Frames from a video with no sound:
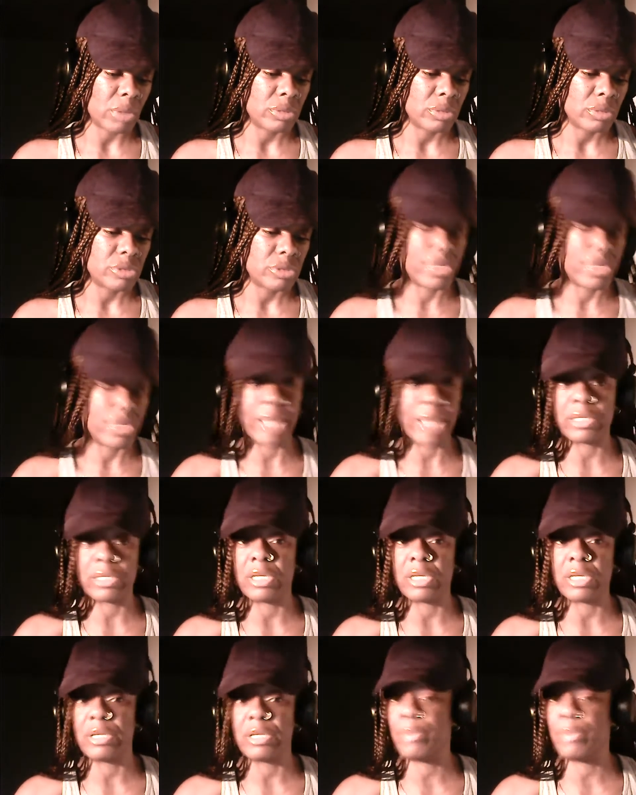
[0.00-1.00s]
you got the
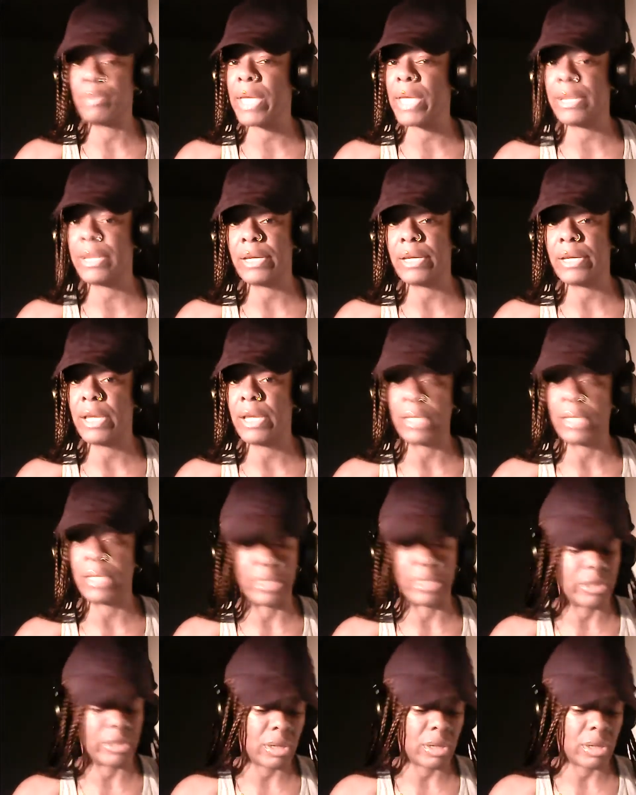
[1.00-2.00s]
good, the bad, and the
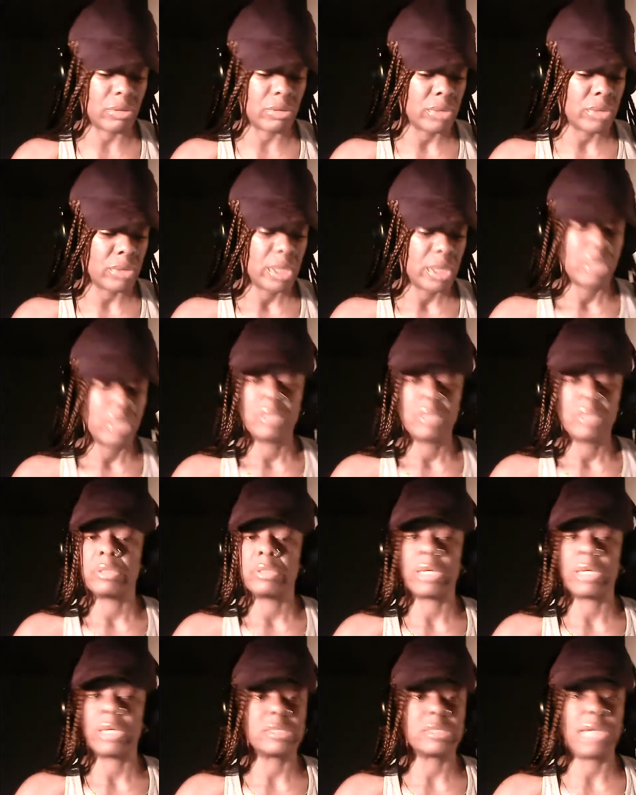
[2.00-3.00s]
ugly, you know.
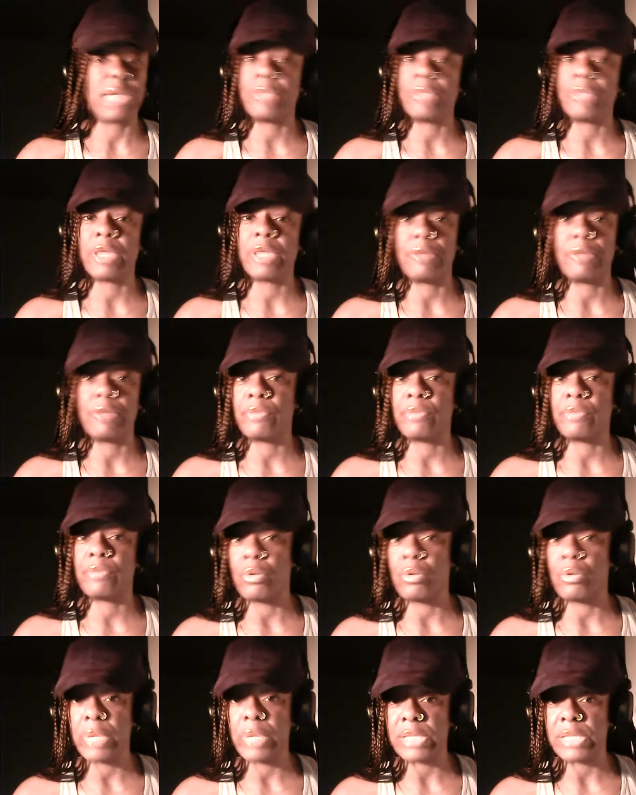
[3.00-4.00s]
That's not there for
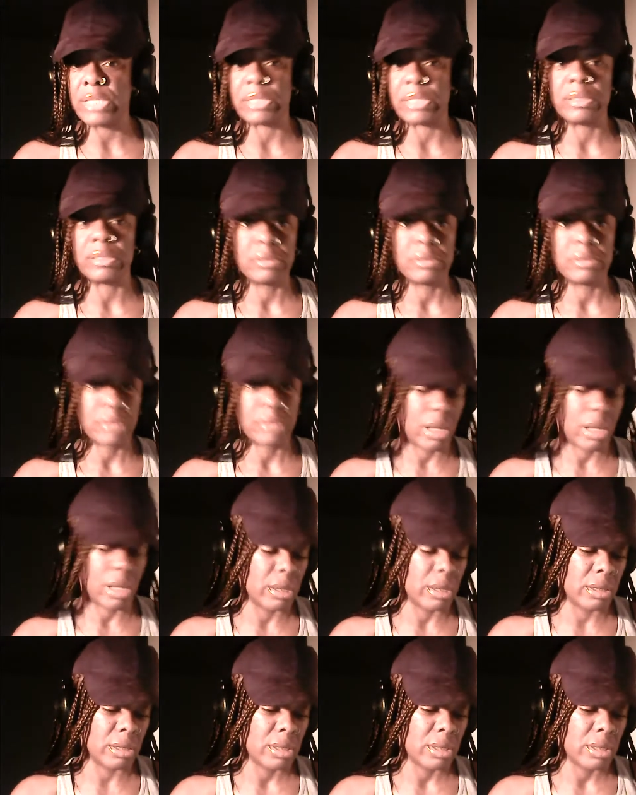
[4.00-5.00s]
no reason.
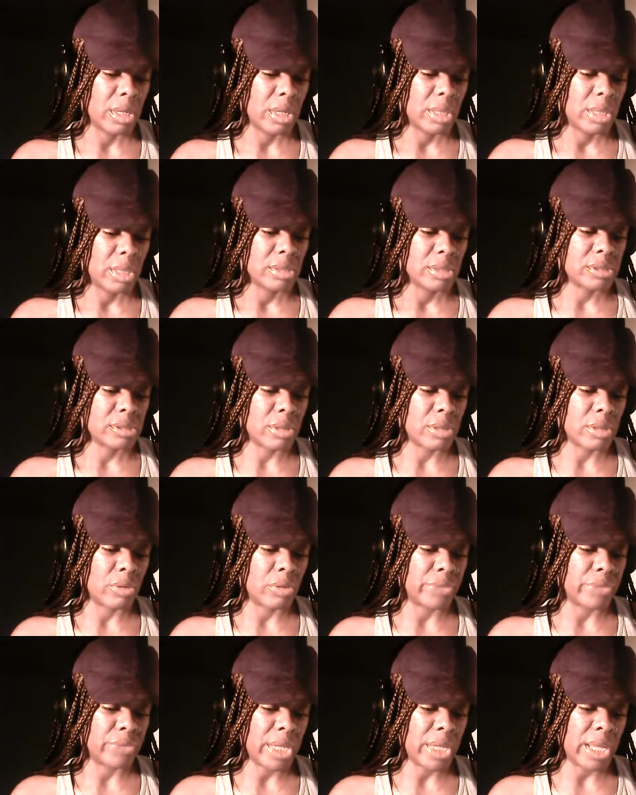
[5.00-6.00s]

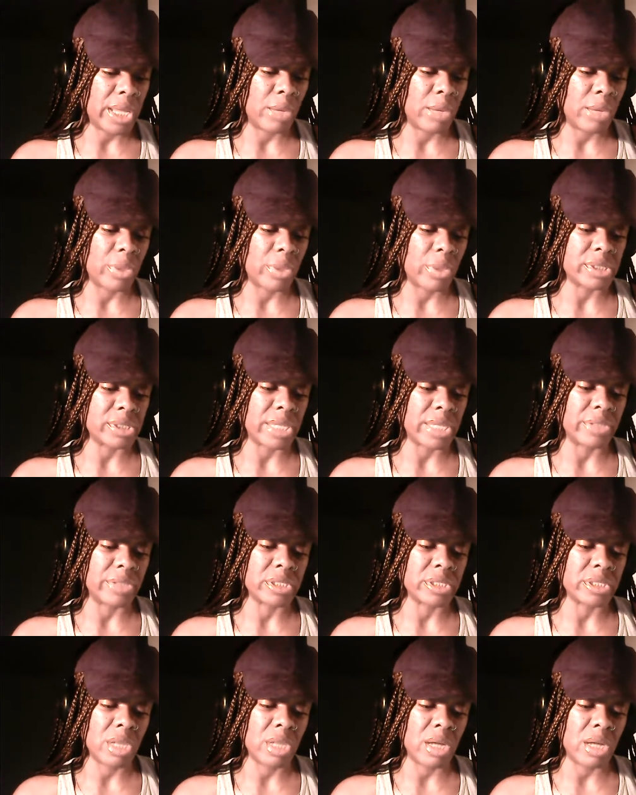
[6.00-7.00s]
So then I want to say the
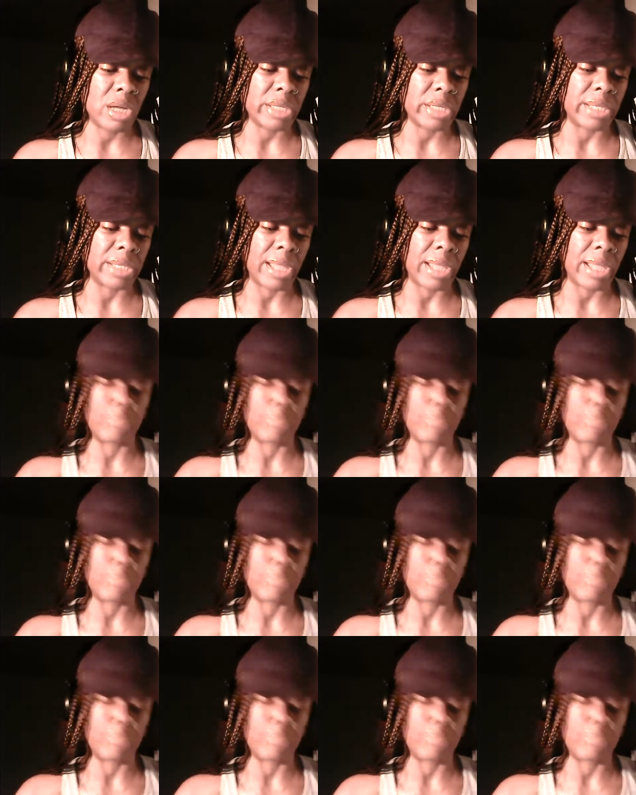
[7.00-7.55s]
tongue cannot be